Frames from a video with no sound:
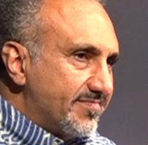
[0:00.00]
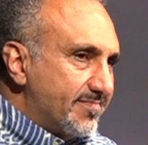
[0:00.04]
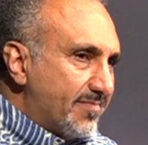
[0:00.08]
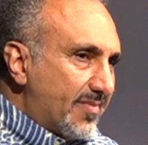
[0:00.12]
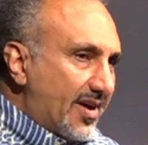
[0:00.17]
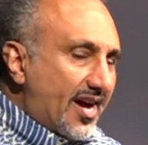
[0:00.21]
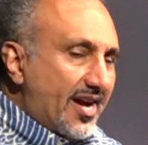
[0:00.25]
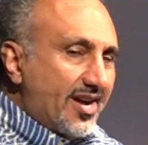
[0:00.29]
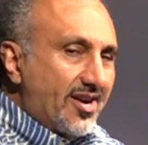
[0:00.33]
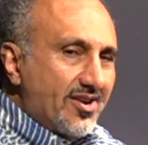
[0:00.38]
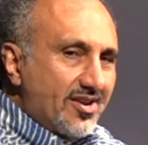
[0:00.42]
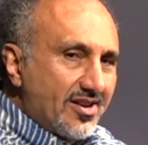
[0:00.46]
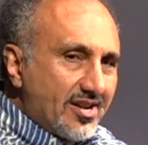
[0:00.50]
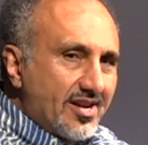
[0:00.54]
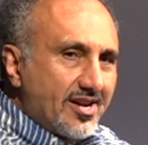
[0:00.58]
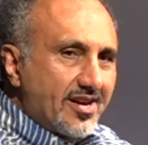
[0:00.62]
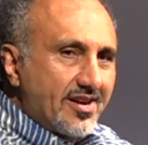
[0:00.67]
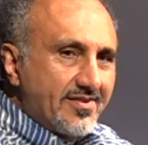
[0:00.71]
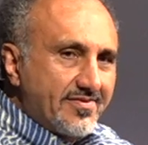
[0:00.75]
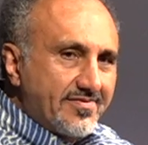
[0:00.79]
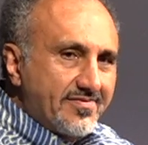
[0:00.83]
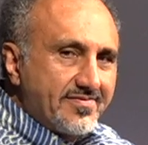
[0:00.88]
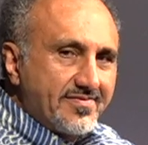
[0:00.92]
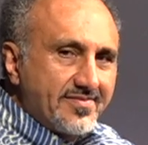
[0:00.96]
by our
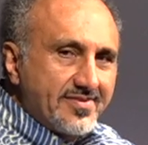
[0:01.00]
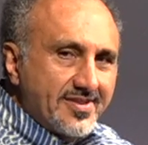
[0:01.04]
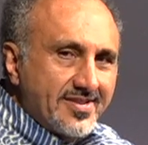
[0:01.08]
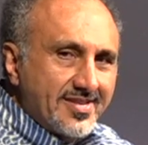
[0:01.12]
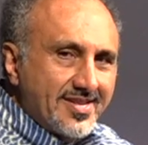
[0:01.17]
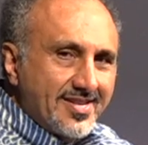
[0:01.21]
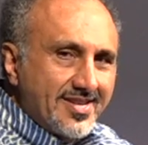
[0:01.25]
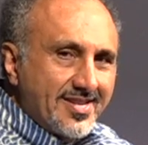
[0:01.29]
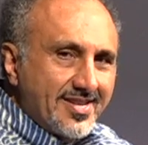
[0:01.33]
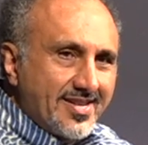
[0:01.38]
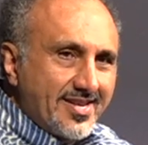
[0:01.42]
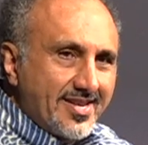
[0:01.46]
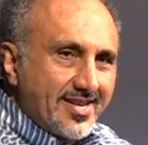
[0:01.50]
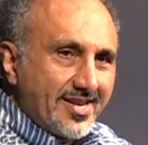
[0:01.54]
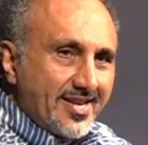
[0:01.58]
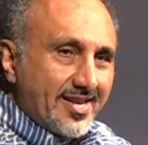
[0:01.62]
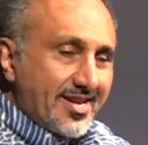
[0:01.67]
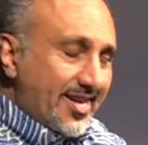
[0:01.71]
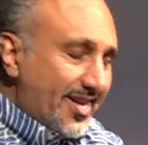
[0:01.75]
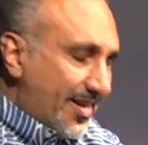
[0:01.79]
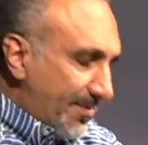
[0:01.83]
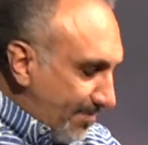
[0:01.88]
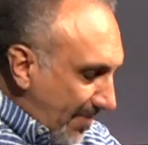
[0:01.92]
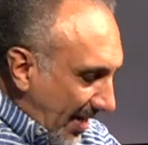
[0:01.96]
love.
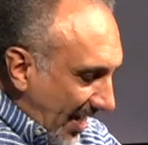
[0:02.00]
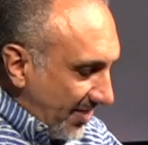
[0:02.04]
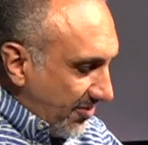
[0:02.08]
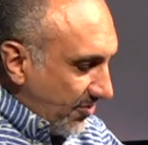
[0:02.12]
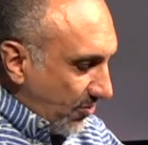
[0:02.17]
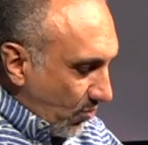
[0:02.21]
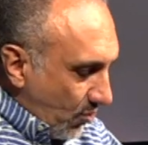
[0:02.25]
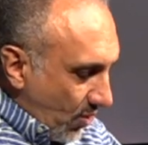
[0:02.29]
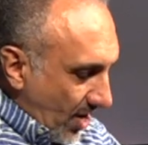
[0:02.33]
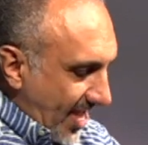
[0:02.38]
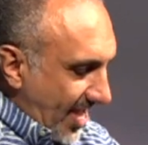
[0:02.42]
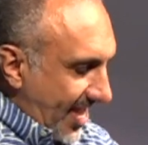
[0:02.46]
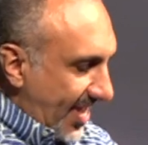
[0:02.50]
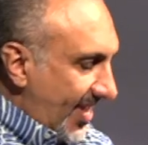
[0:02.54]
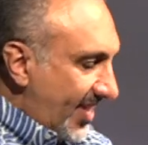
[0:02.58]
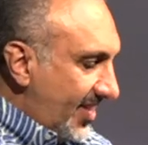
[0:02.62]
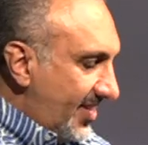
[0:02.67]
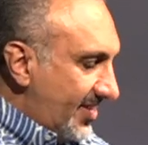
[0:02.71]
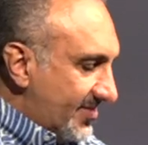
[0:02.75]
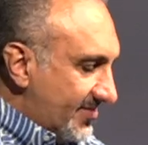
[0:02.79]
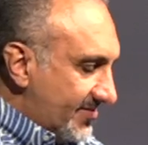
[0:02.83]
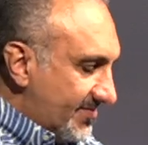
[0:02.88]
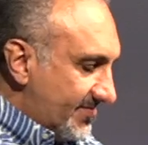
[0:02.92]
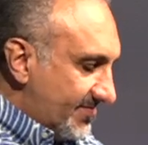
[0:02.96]
And by the
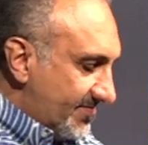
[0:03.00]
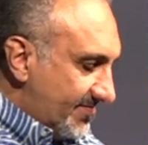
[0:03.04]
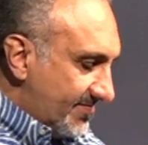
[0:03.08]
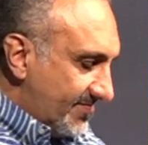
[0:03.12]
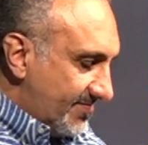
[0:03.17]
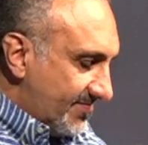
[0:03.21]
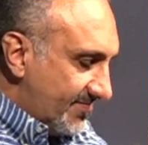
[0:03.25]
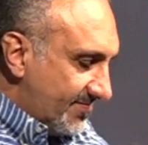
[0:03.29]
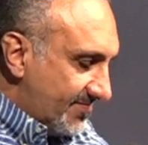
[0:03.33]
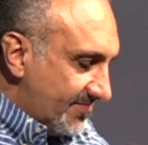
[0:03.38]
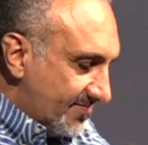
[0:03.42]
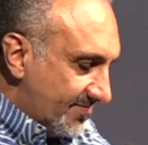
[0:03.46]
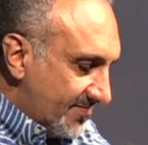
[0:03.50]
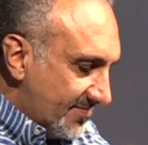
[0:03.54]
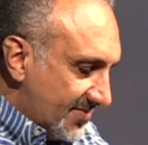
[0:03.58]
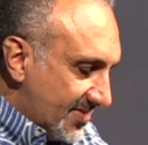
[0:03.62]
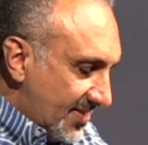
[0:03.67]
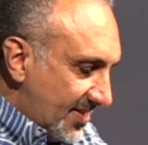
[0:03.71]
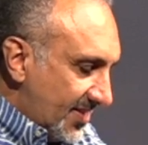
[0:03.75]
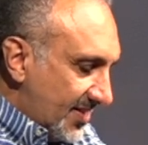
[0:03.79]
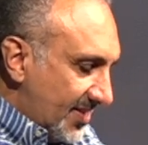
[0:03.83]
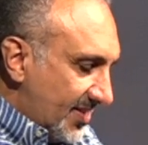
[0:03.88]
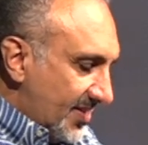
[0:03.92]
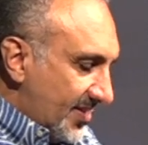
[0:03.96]
way,
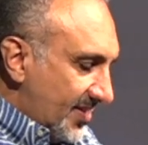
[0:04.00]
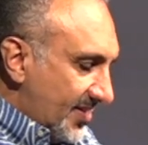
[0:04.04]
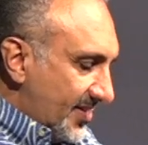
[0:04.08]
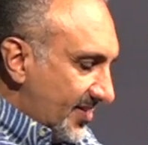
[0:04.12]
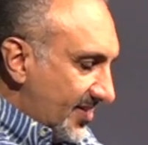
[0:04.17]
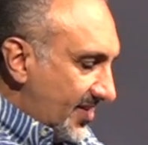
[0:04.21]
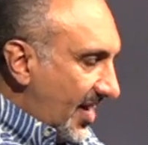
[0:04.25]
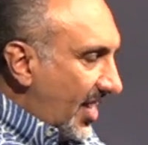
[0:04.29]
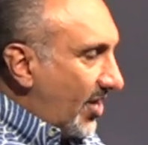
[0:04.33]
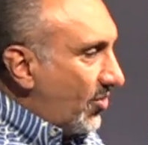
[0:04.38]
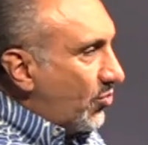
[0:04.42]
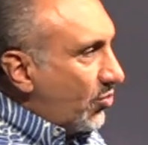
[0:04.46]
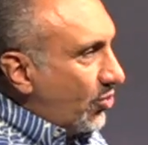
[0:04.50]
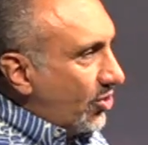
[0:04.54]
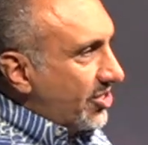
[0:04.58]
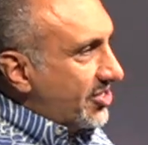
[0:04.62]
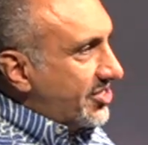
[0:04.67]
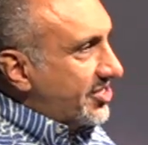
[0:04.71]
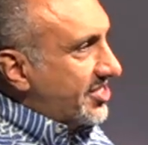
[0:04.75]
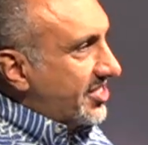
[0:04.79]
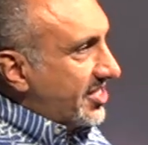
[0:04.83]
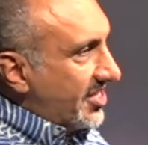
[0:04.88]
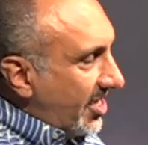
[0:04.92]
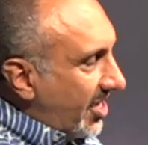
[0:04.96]
that
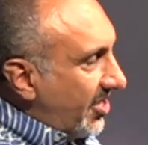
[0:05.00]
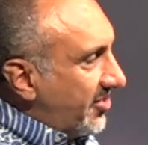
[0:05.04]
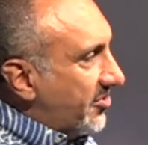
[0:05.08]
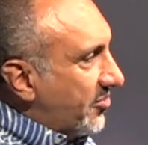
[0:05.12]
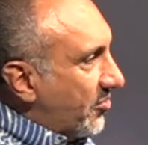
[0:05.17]
works the other